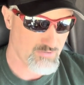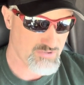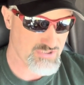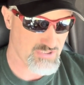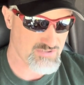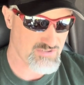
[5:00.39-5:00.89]
The
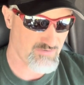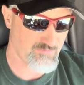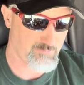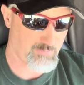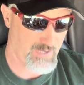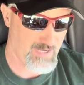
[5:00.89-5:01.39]
sons of
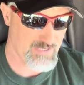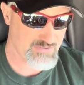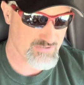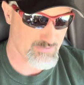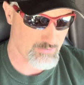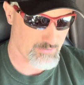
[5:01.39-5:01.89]

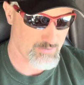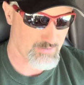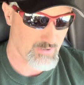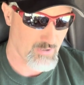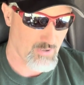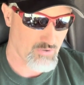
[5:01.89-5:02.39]
Pashur,
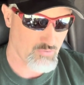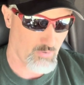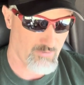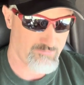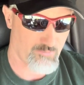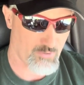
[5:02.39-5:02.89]

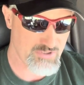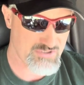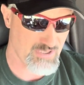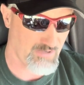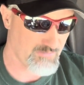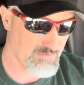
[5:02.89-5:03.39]

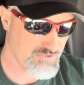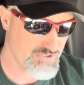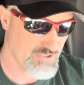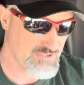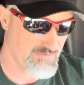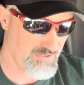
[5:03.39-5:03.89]
1247. The sons of